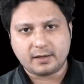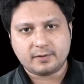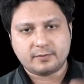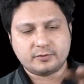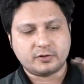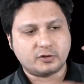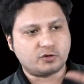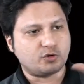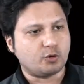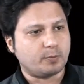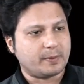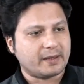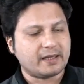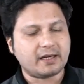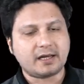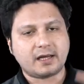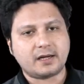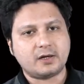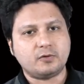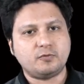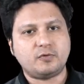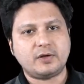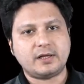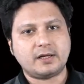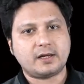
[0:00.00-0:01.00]
the superior
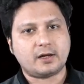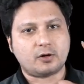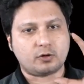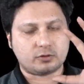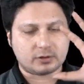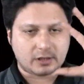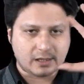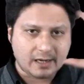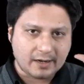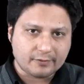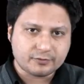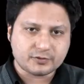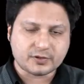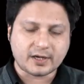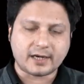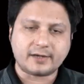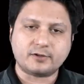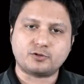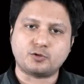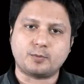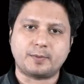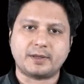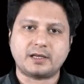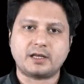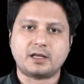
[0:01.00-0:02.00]
inferior on the left side,
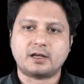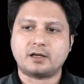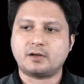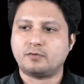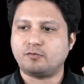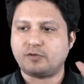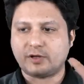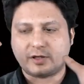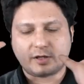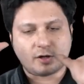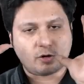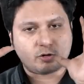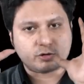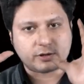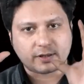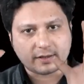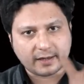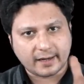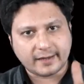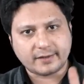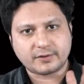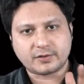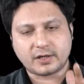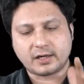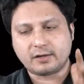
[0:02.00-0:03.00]
superior inferior on the
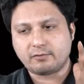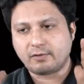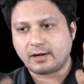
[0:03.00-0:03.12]
right side.